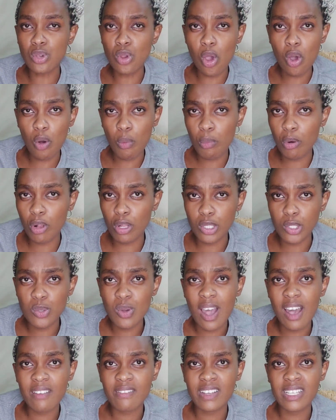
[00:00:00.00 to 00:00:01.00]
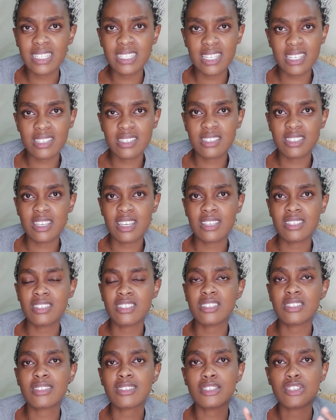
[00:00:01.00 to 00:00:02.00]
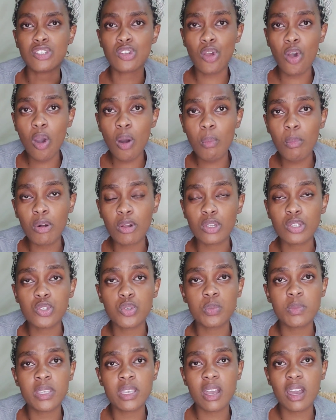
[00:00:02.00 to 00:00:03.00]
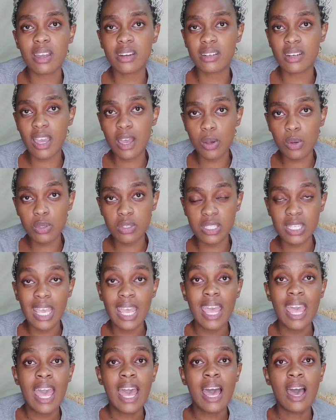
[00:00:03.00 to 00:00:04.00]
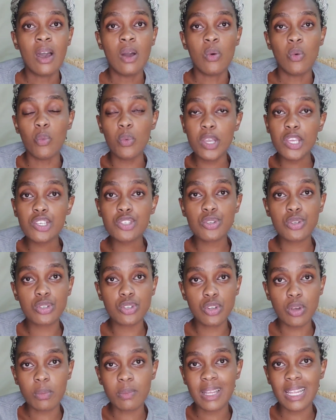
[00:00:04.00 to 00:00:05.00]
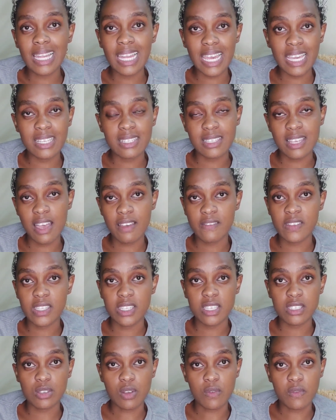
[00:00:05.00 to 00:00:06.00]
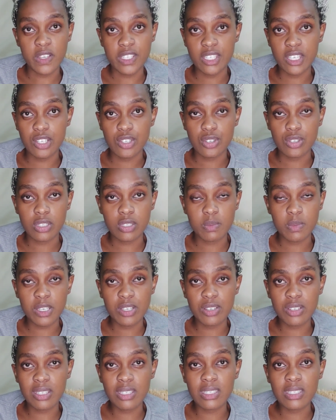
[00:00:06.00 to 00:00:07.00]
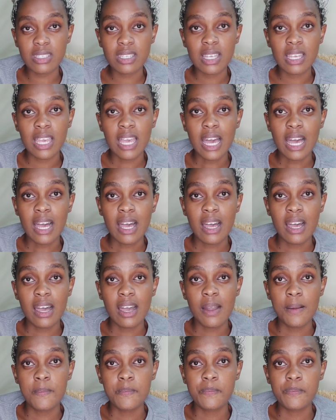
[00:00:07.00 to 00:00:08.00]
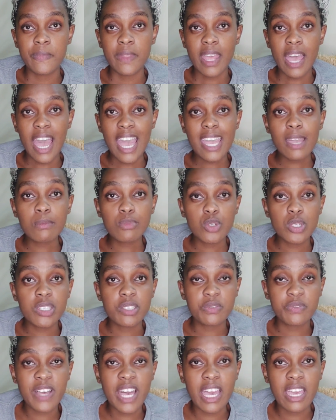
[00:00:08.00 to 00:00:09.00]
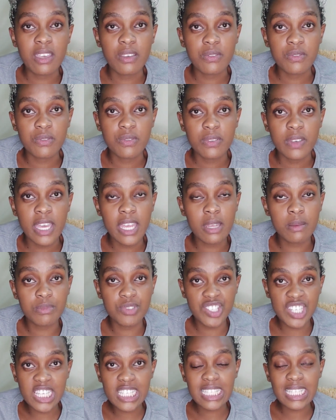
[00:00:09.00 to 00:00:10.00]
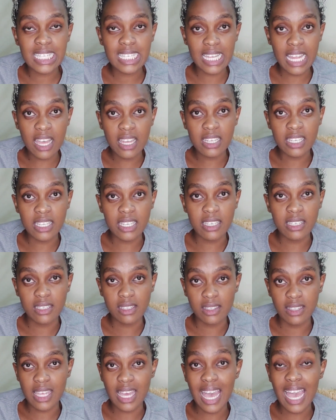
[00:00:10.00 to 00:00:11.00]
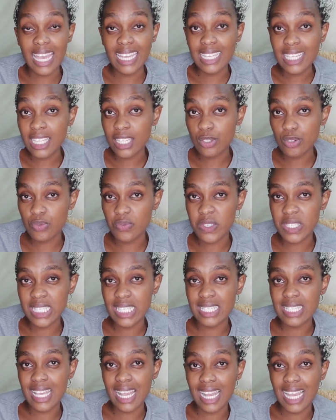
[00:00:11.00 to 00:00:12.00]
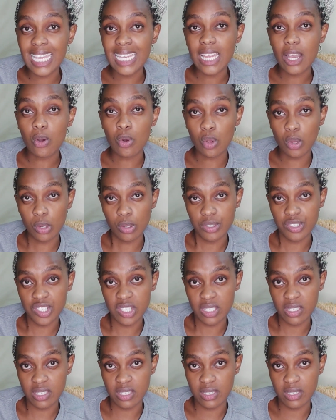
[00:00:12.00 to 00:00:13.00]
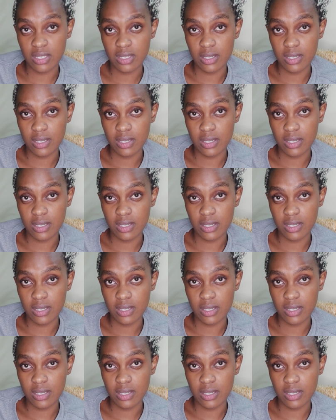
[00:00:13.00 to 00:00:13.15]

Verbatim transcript: normal to have a discharge, it's normal to be aroused. We should normalize having these conversations because I am 25 and I'm just learning that I need to visit a gynecologist.